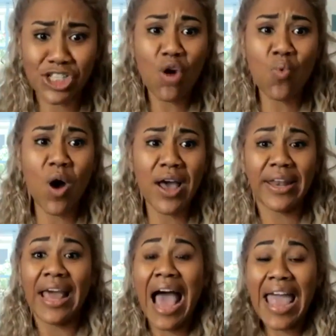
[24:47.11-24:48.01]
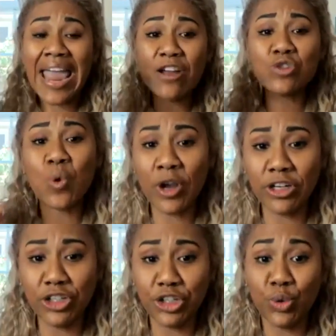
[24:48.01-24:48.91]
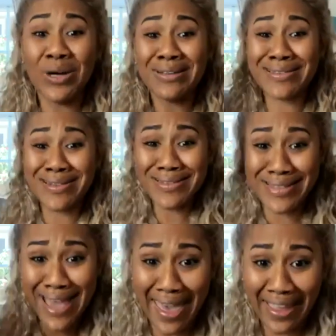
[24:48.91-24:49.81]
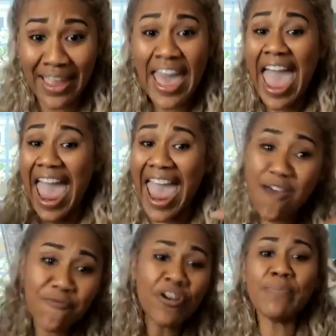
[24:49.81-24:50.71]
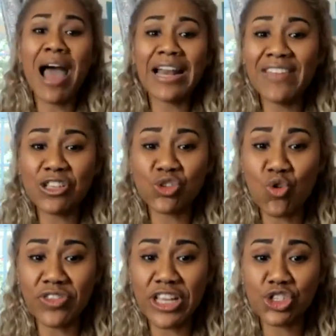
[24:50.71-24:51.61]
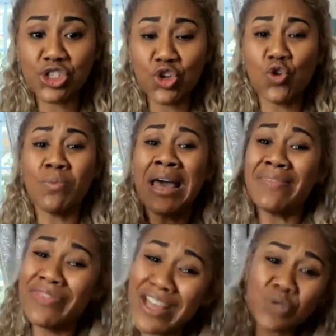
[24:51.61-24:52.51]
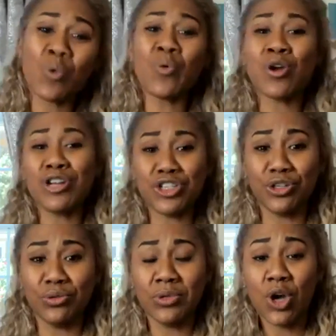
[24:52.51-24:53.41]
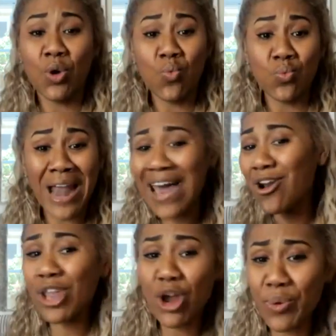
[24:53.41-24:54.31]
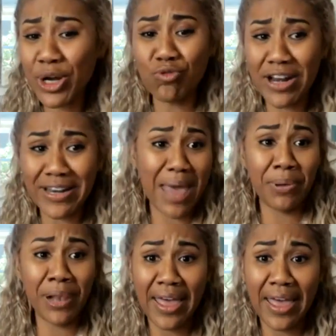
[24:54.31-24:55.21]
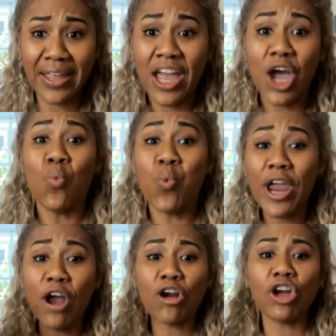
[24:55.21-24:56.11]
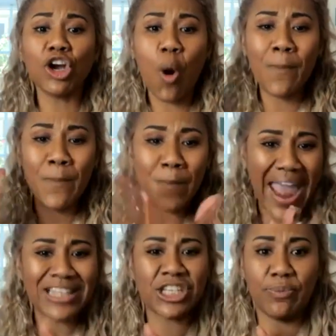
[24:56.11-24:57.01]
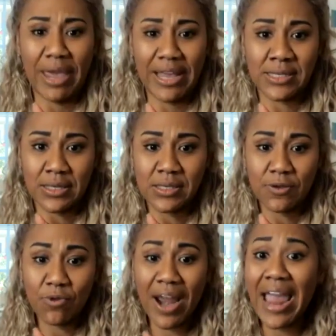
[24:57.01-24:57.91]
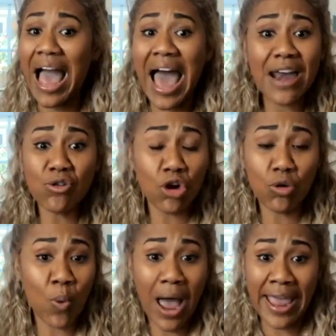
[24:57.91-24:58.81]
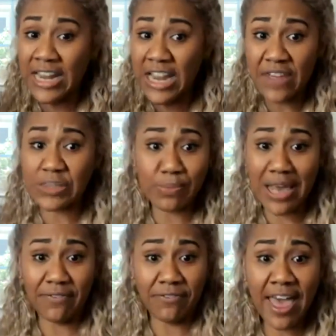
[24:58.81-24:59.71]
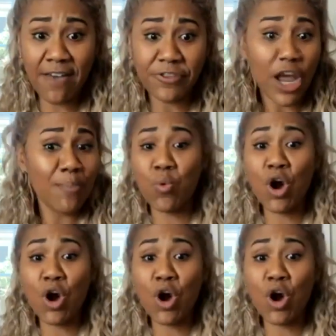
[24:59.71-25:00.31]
what? Here's what we're going to do today. Everybody that's on this Zoom, this is what we're going to do. Not only are we going to run that play, we are going to go back to the basics, right? I don't know why any of us might have left, but we're